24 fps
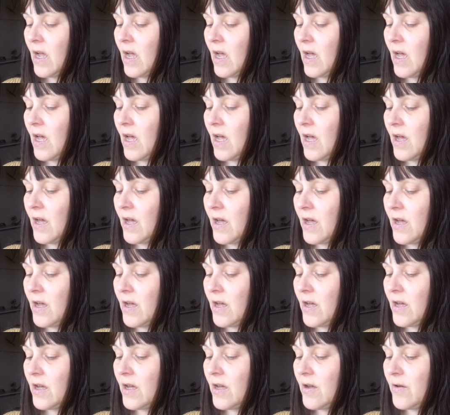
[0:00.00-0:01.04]

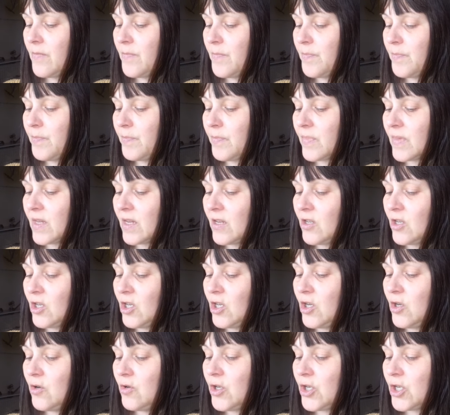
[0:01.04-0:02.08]
um,
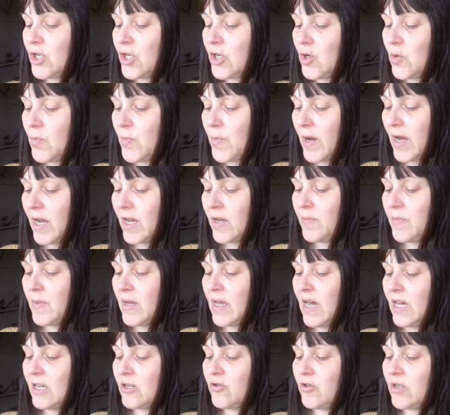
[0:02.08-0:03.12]
YouTube paid me
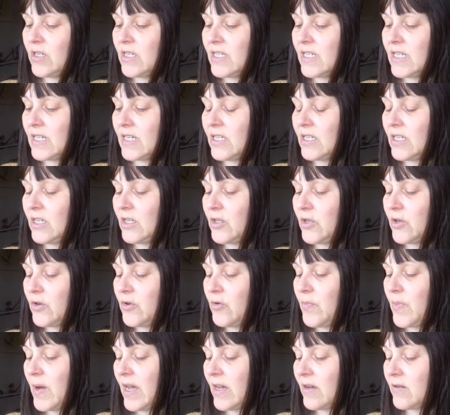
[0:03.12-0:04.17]

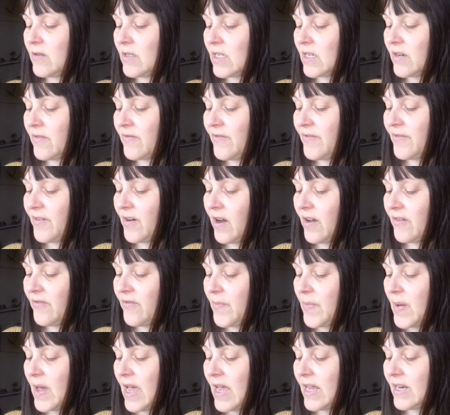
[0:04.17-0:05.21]
£162 and
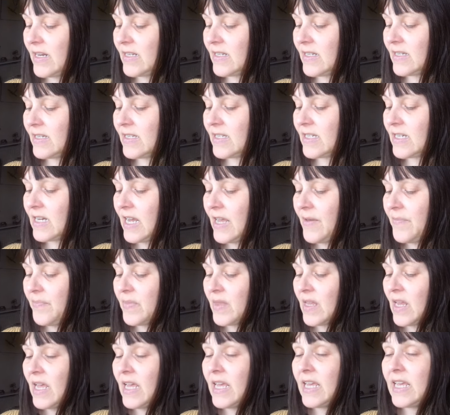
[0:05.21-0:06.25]
5 pence.
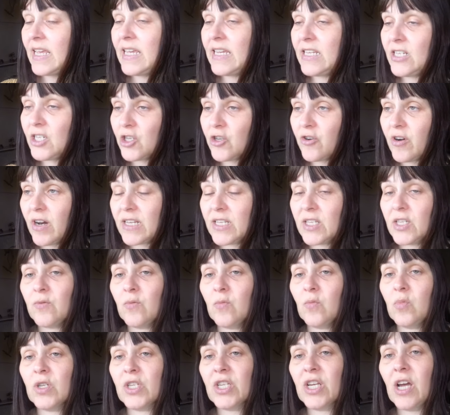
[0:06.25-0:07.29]
Interest
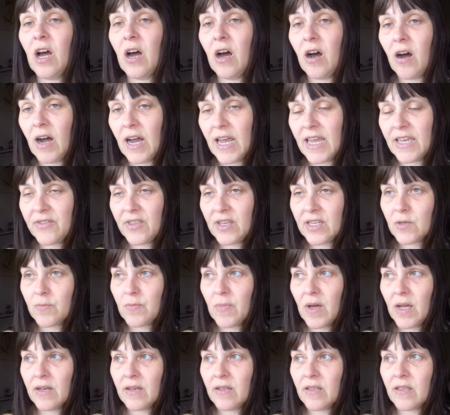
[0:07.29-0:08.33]
was higher this
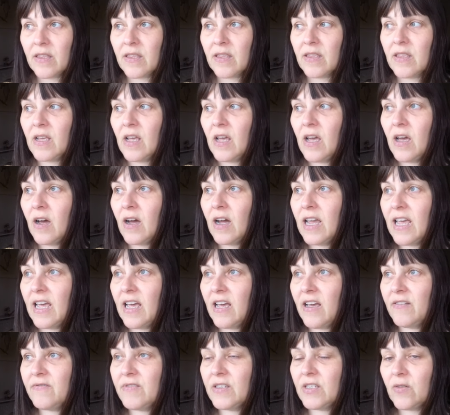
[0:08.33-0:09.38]
month. I
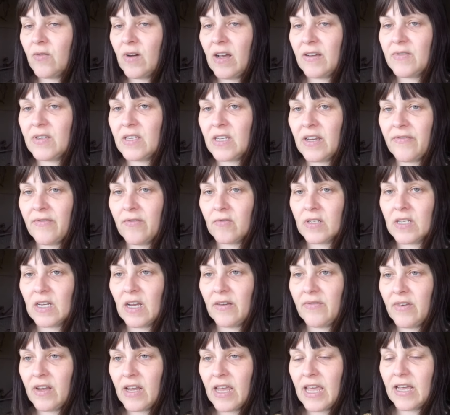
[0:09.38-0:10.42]
have still have several
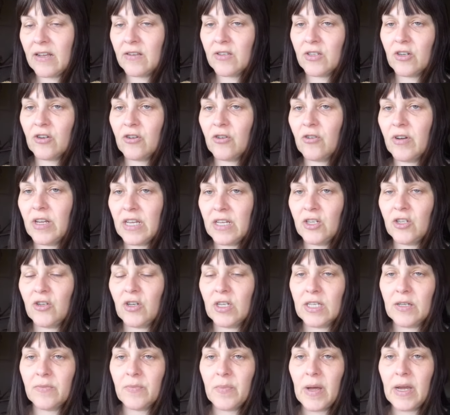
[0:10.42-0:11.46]
saving accounts accruing
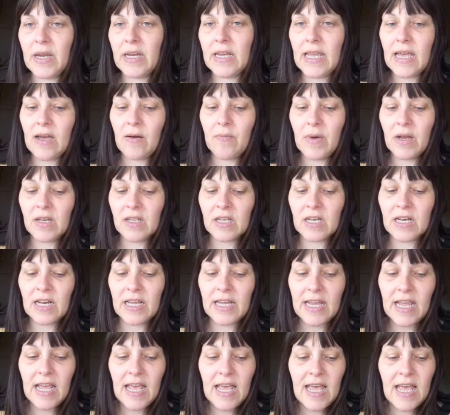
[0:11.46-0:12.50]
interest and paying out
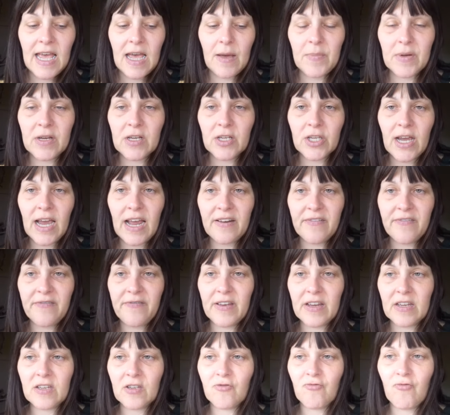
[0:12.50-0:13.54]
monthly. And because I had a
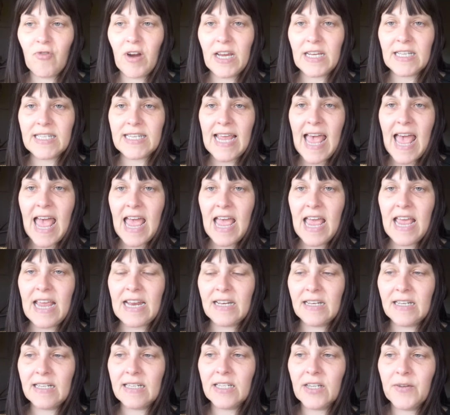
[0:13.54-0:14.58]
fixed rate
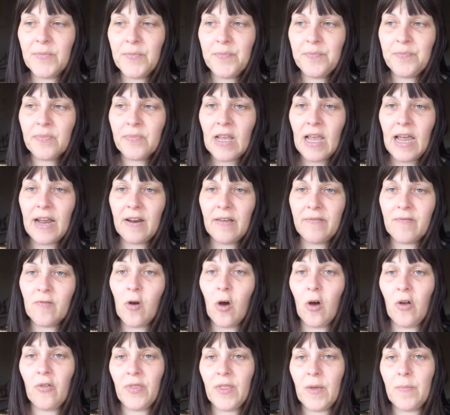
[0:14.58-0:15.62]
end, and I've
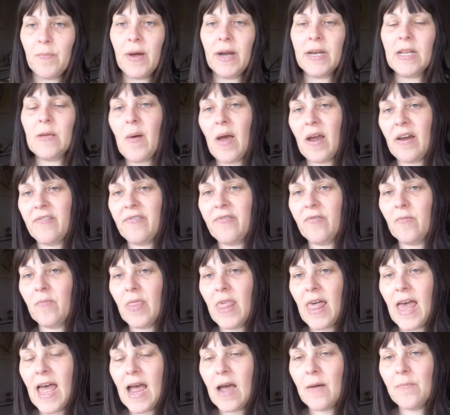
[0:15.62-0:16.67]
got the money back from
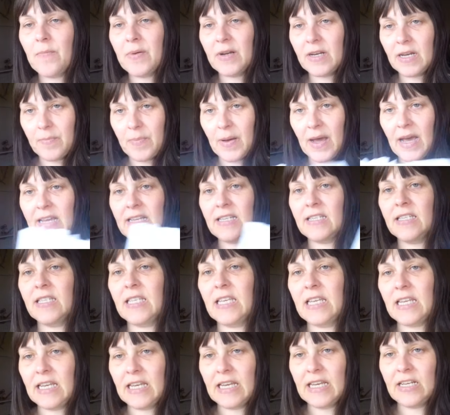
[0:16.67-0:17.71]
that, but it pays
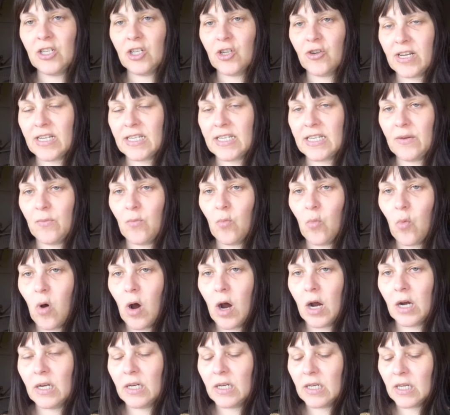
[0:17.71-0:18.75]
the interest in
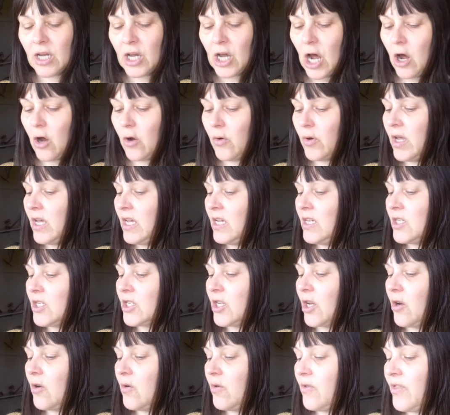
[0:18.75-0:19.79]
one go.
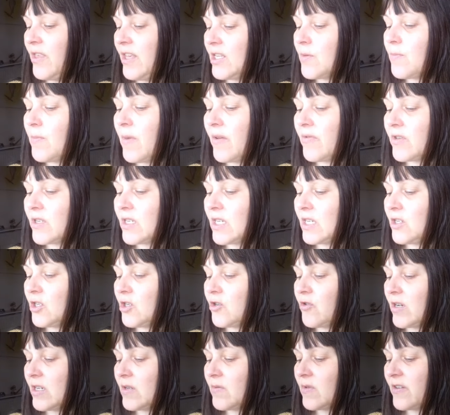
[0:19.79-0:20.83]
So this month's
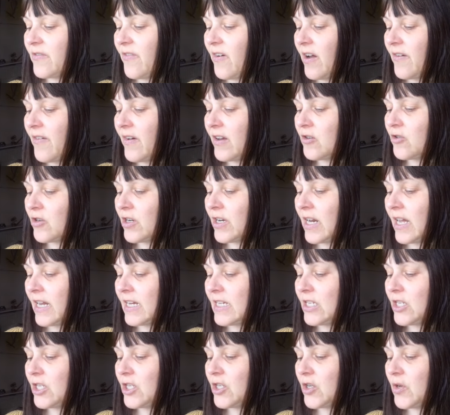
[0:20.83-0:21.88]
interest was
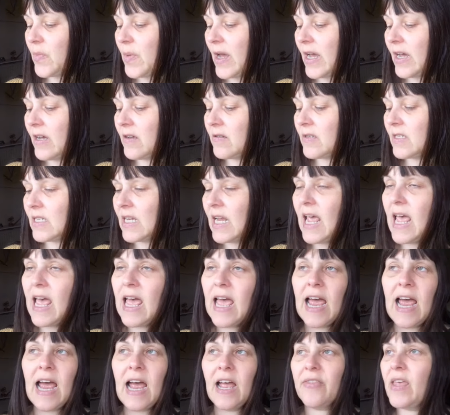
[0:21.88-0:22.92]
£582,
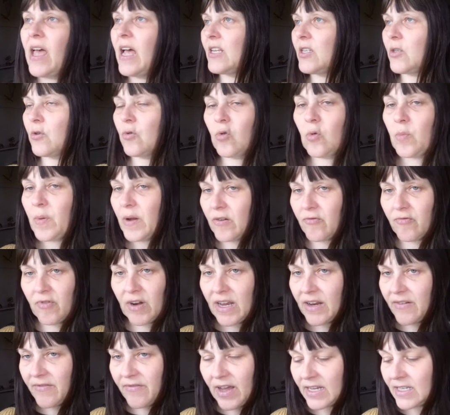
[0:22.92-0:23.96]
and that's all been
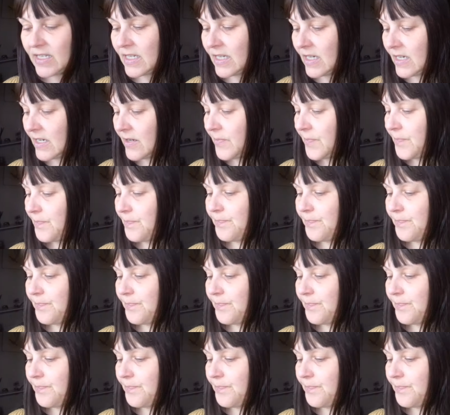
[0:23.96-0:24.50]
reinvested